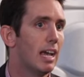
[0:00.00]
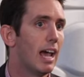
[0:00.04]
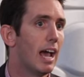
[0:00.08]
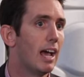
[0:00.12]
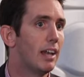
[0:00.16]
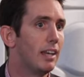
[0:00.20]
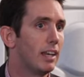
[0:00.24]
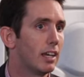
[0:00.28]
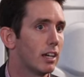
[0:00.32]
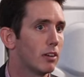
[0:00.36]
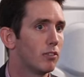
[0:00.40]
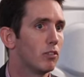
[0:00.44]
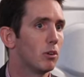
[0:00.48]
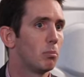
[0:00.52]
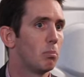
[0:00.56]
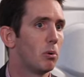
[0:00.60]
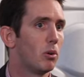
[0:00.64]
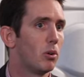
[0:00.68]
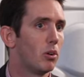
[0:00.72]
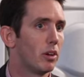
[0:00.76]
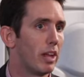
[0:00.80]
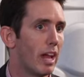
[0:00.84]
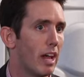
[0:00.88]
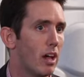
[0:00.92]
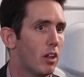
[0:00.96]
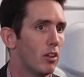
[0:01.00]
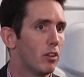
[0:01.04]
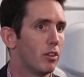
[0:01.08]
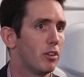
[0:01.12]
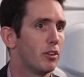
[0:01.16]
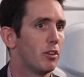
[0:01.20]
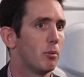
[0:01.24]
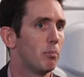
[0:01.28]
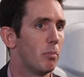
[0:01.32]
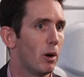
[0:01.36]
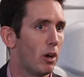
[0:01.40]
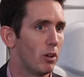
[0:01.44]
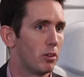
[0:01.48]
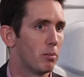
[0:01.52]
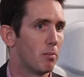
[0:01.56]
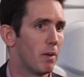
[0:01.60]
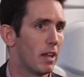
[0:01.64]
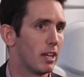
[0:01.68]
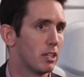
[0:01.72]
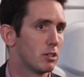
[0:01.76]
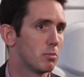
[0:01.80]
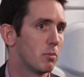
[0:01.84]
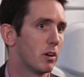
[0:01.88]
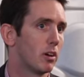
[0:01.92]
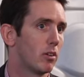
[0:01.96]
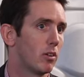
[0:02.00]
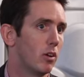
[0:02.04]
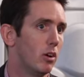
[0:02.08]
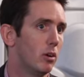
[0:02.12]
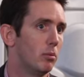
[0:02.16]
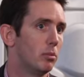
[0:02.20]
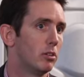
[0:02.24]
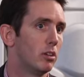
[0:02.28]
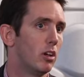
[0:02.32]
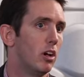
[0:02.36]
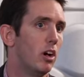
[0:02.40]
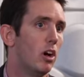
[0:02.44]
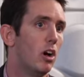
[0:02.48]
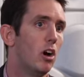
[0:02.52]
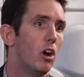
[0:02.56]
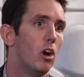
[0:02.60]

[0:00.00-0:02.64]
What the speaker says: and it can report health to both management groups.